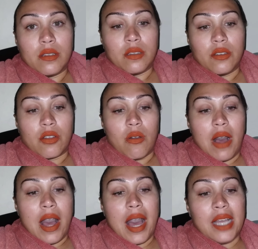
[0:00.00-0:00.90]

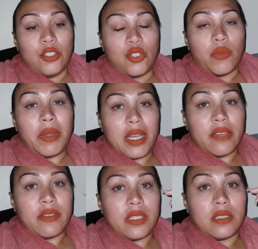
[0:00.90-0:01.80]
I do
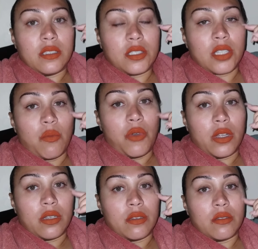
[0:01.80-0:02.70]
believe in
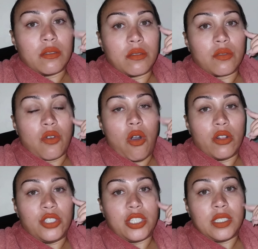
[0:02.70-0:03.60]
someone
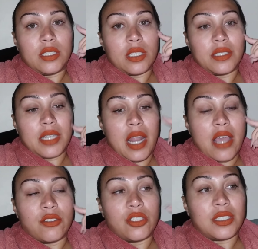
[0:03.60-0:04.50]
called Jesus, and
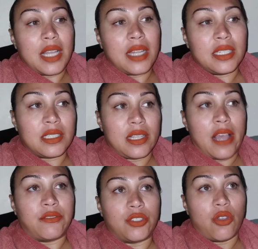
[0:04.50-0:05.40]
I understand his
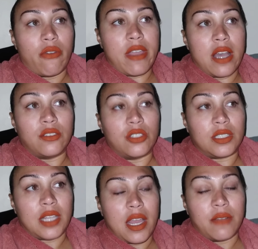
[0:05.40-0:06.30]
life story. I
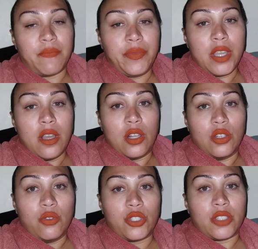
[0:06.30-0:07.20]
understand
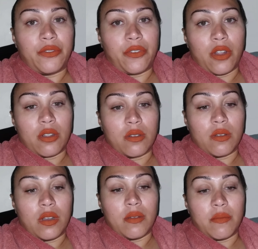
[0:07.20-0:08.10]
Lucifer.
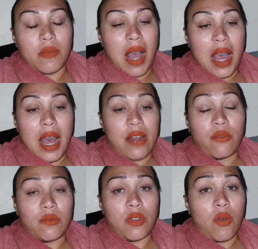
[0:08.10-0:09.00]
I
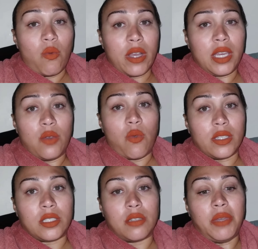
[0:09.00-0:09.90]
don't know what he
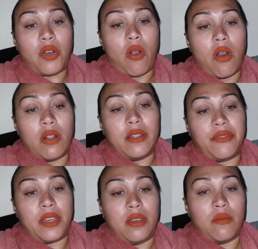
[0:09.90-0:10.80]
wants to be called, if
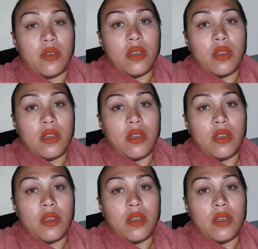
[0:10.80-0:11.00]
he